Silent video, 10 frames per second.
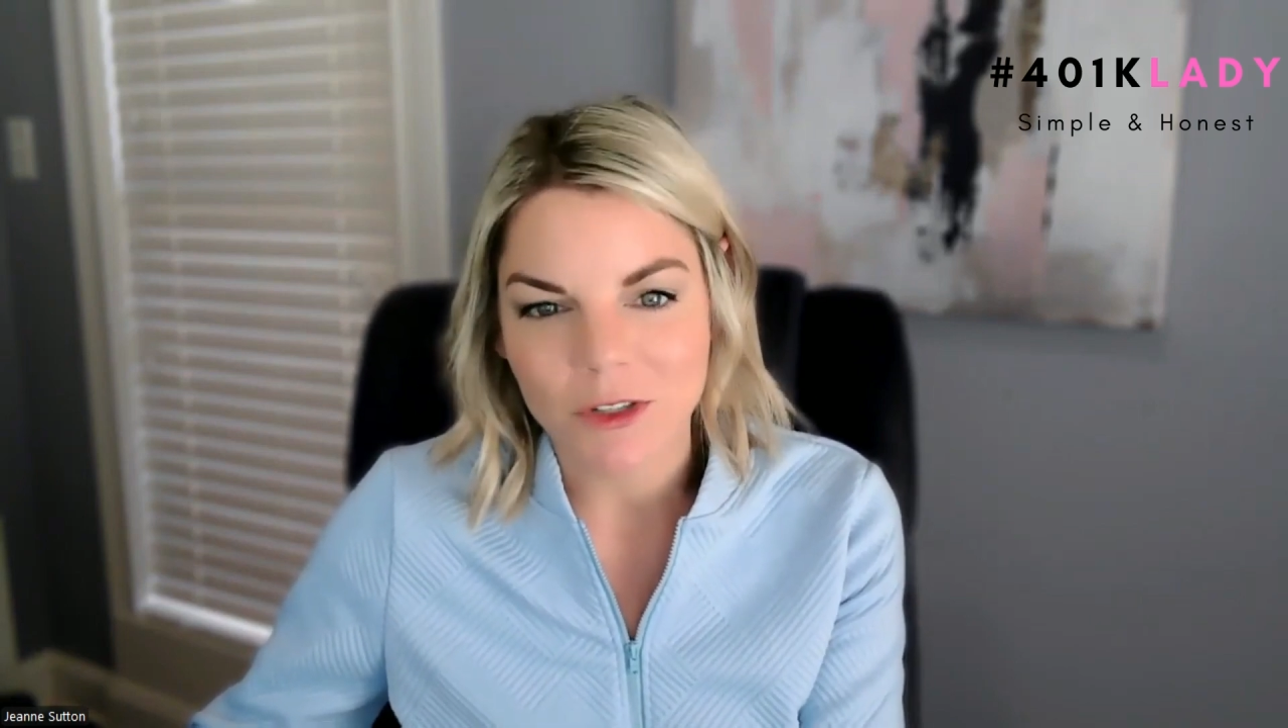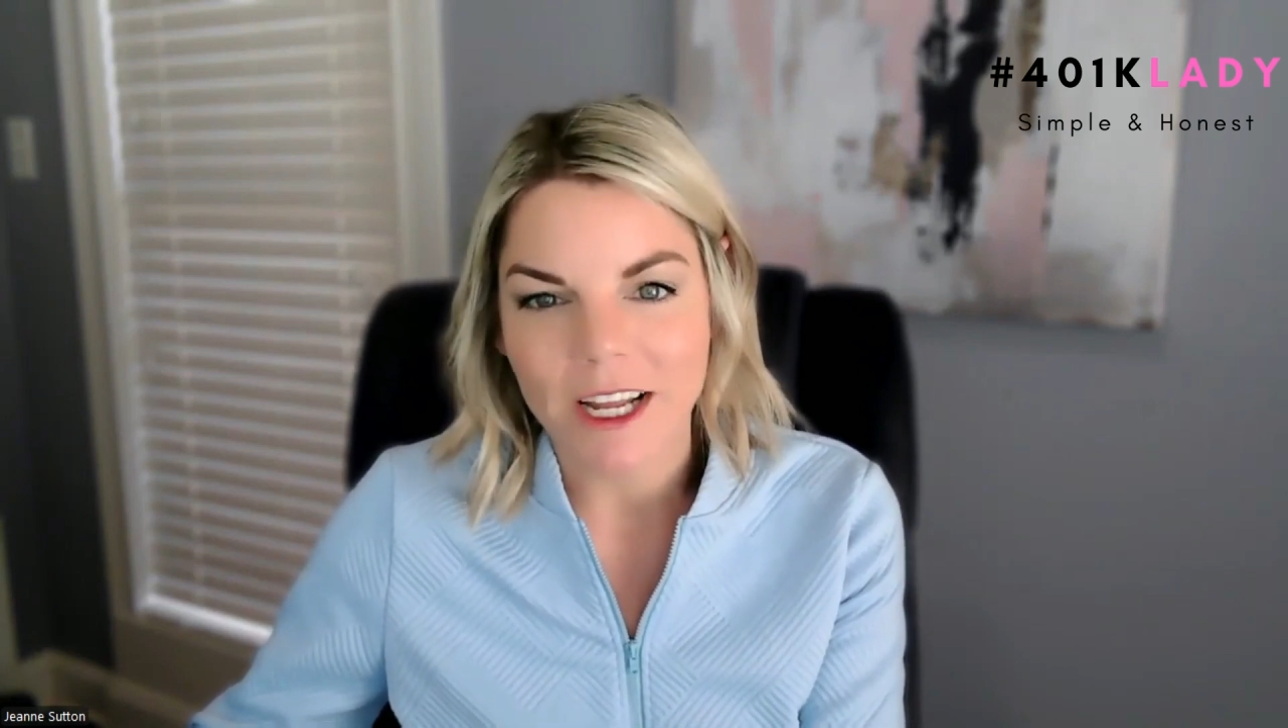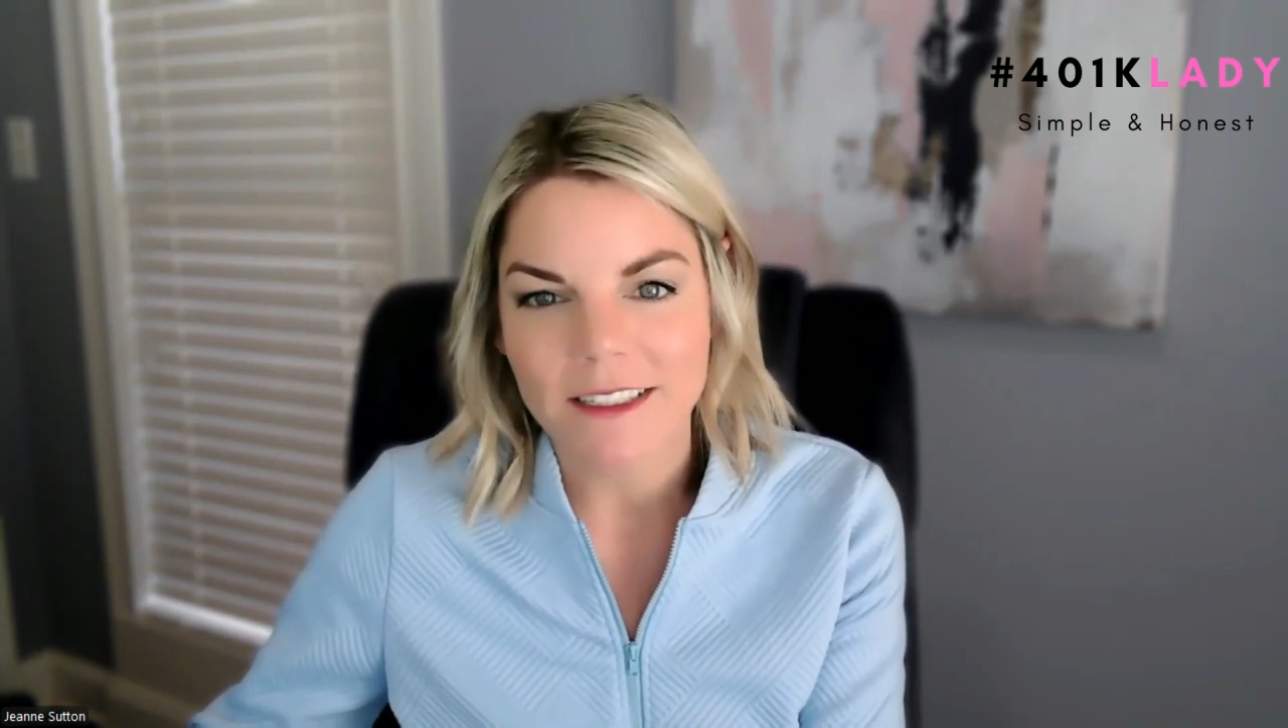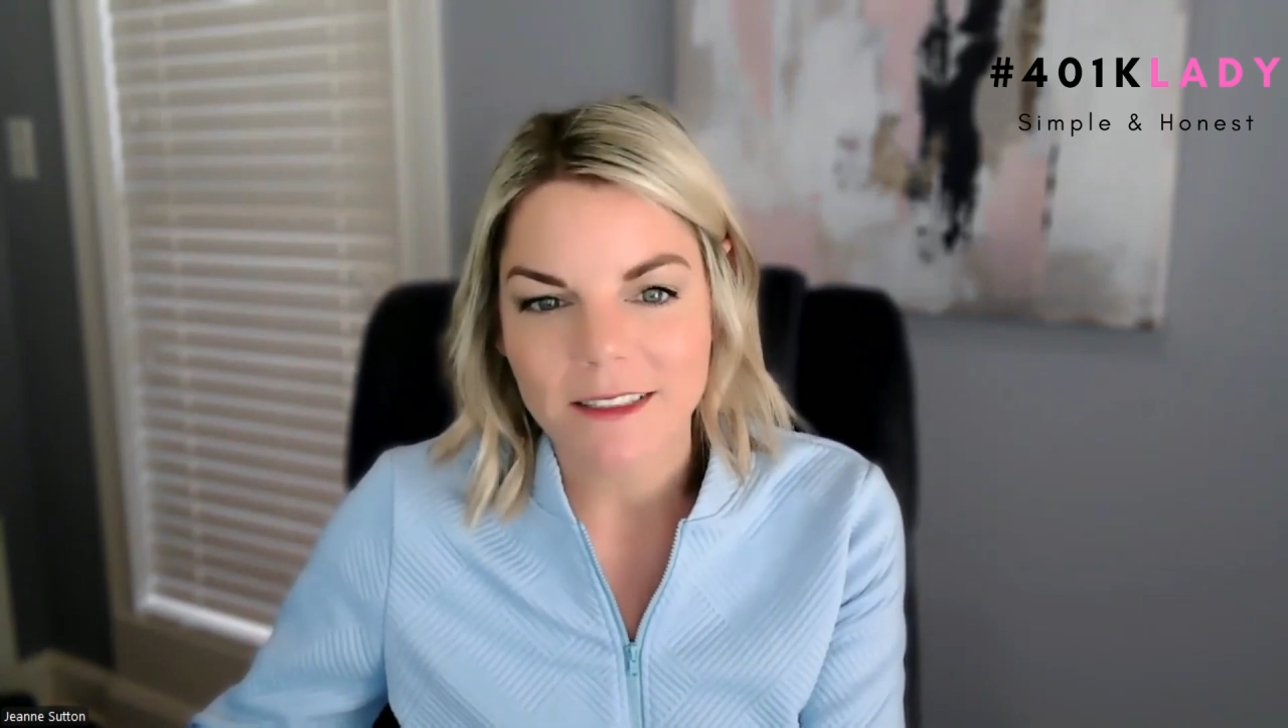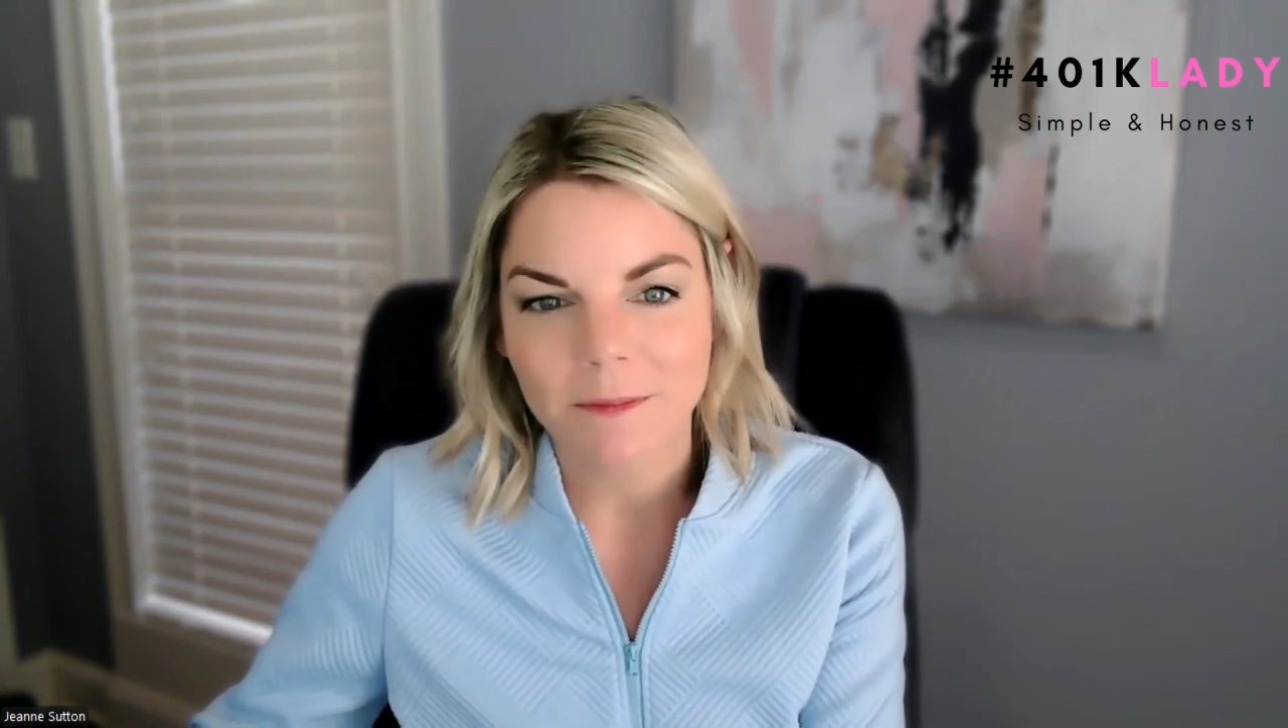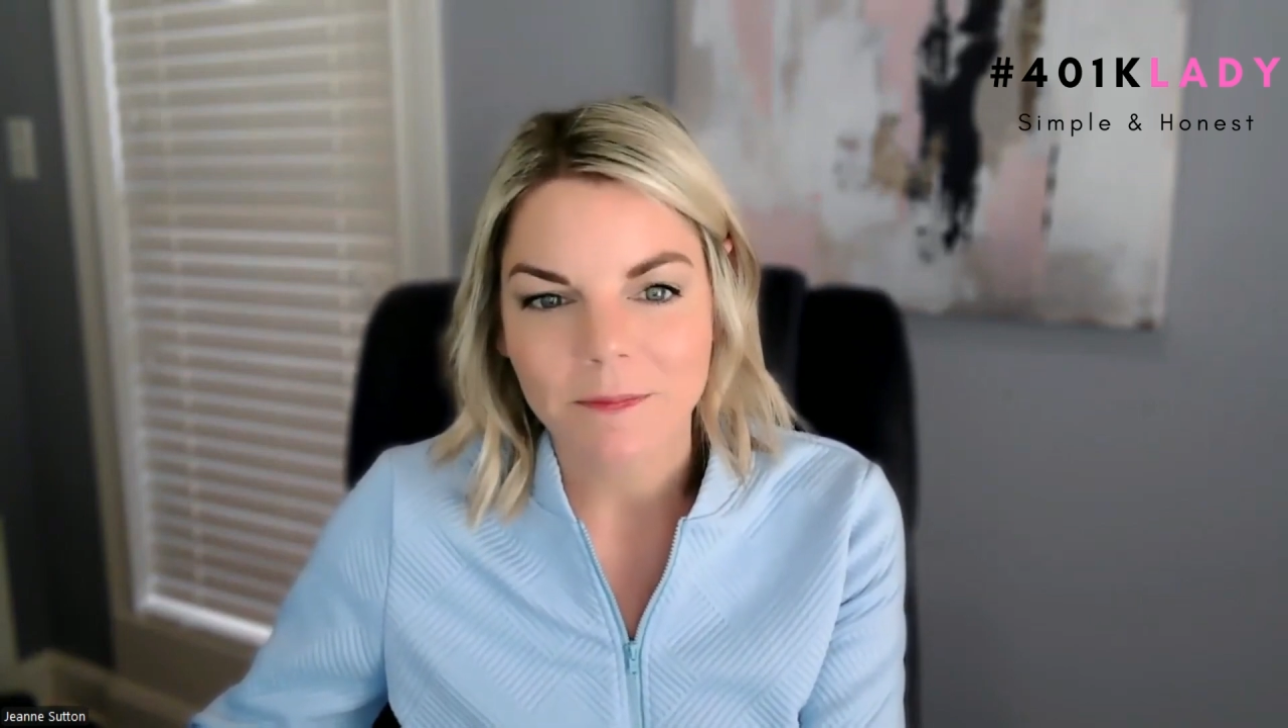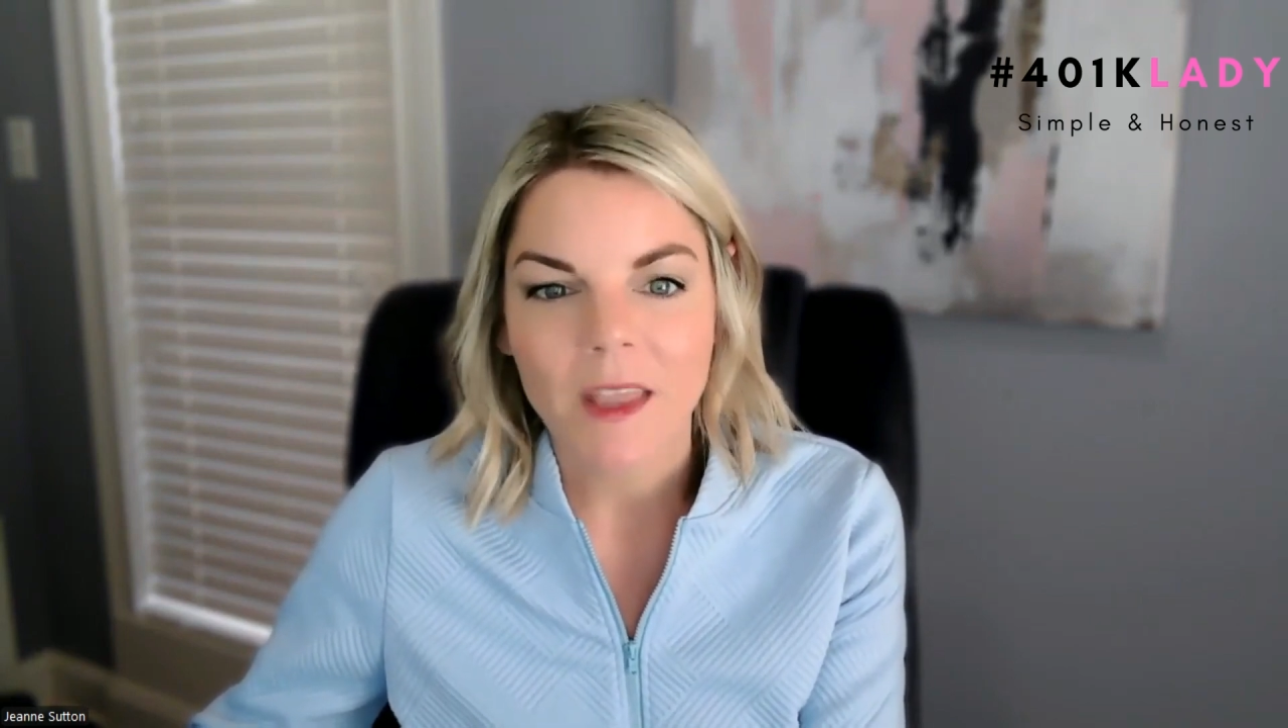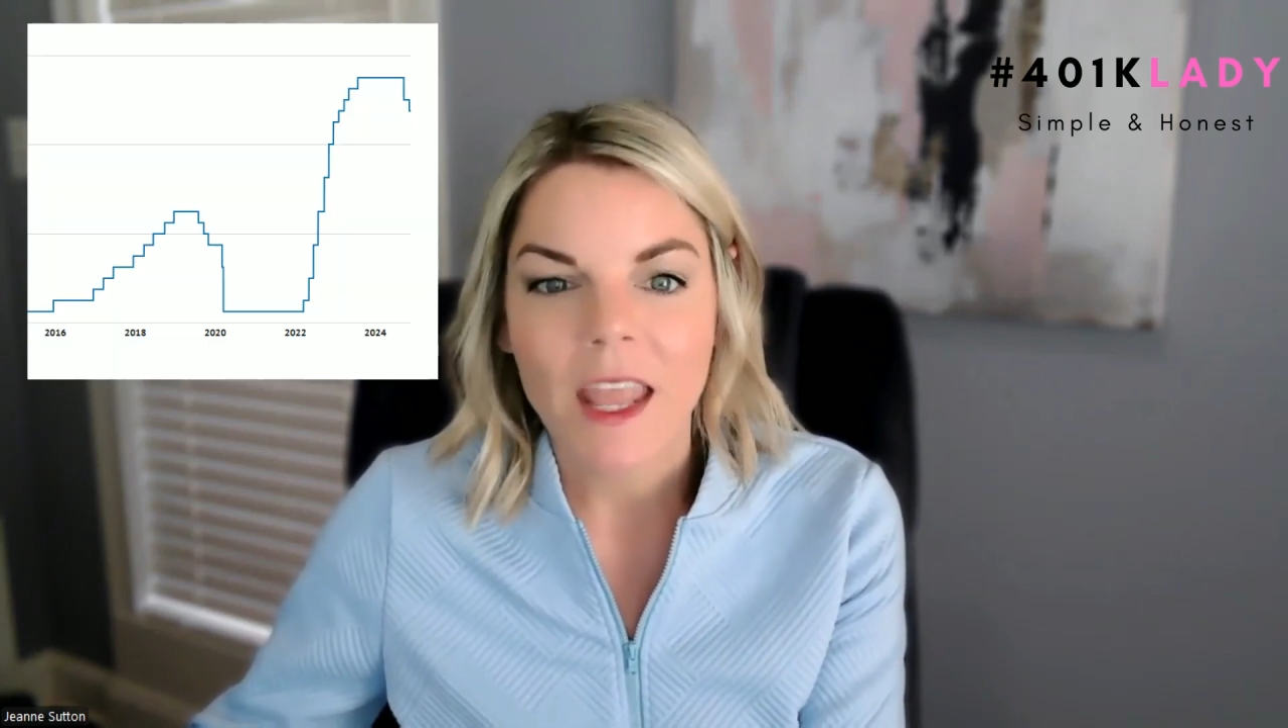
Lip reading: rates.